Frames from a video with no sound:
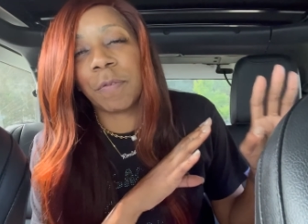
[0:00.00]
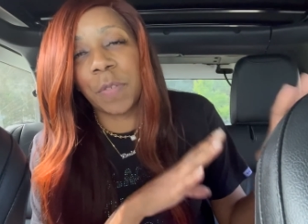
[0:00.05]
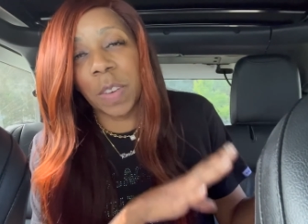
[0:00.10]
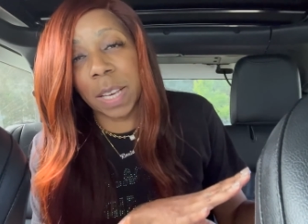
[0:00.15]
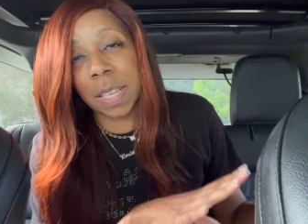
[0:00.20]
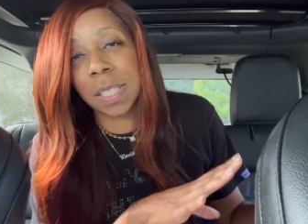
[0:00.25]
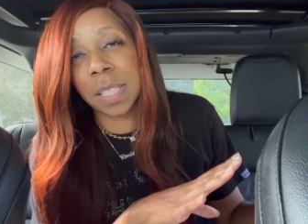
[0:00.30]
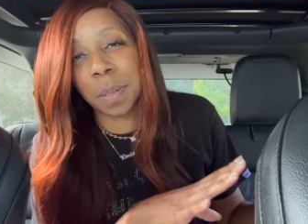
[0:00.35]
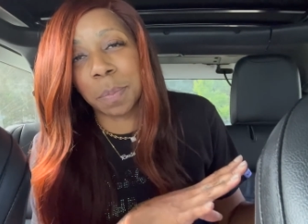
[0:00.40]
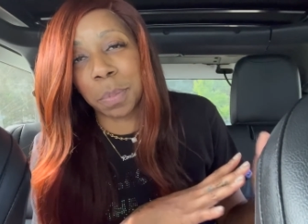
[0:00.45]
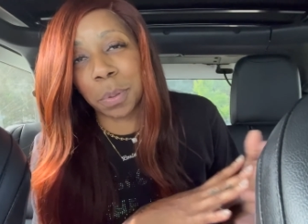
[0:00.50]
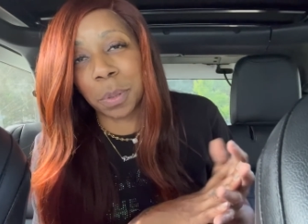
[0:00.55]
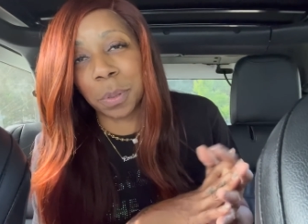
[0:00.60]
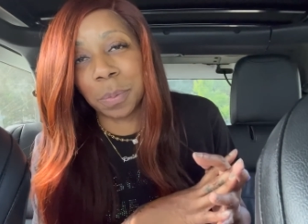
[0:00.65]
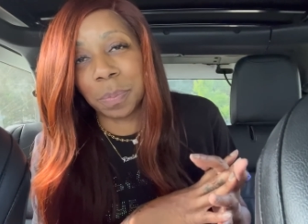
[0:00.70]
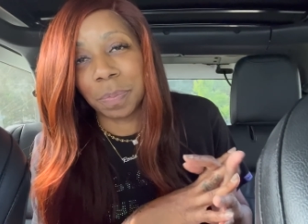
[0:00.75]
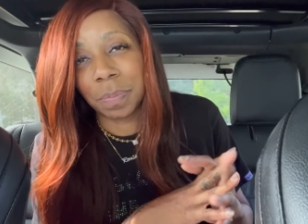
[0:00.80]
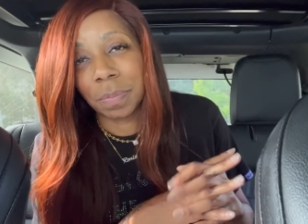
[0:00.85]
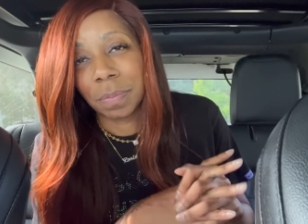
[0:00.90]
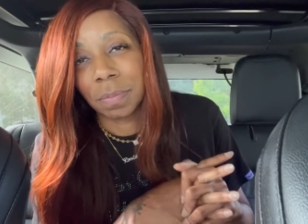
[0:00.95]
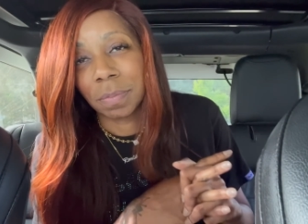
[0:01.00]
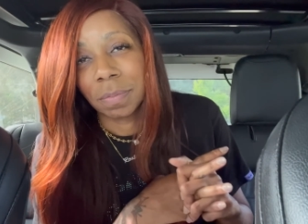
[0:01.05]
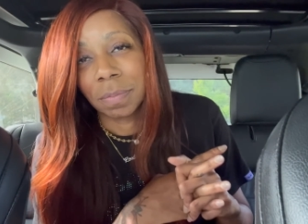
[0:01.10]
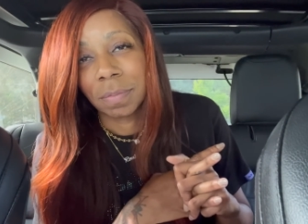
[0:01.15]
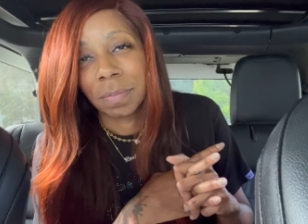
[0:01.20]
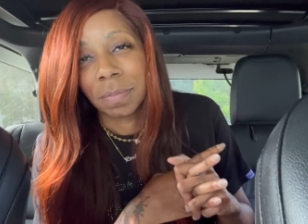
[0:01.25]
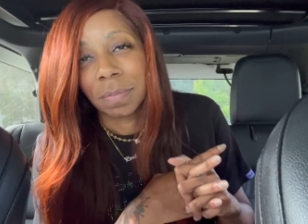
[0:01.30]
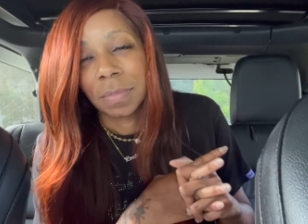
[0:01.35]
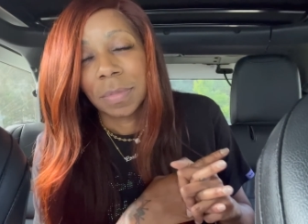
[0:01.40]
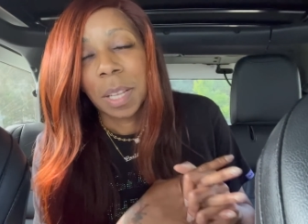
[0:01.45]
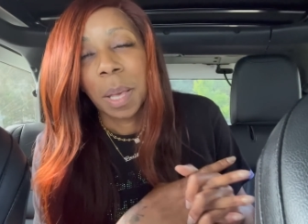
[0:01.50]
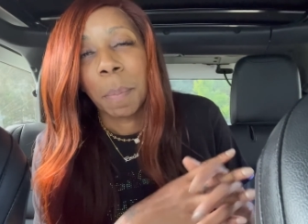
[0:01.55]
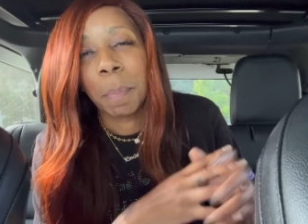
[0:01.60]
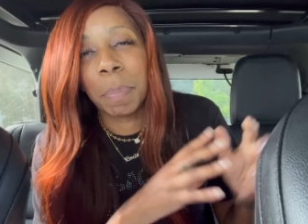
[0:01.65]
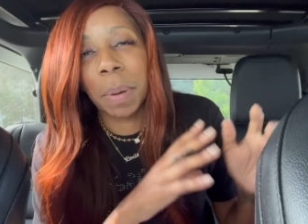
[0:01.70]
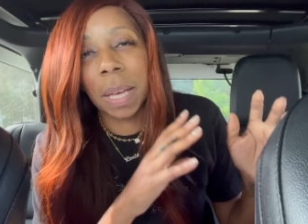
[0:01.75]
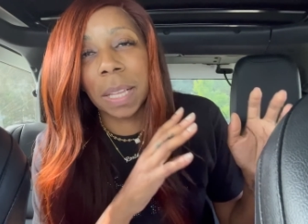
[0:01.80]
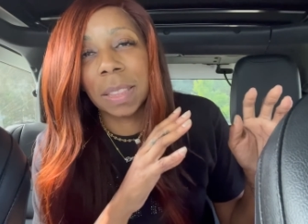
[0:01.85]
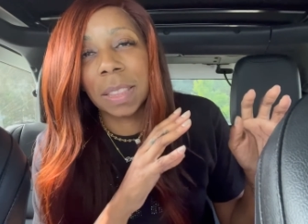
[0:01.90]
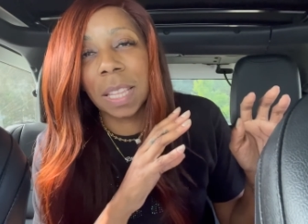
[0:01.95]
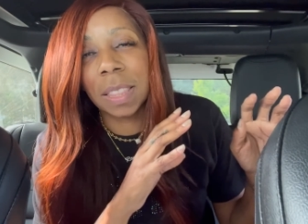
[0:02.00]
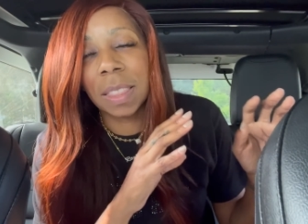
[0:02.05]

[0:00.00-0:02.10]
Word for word: fixable but the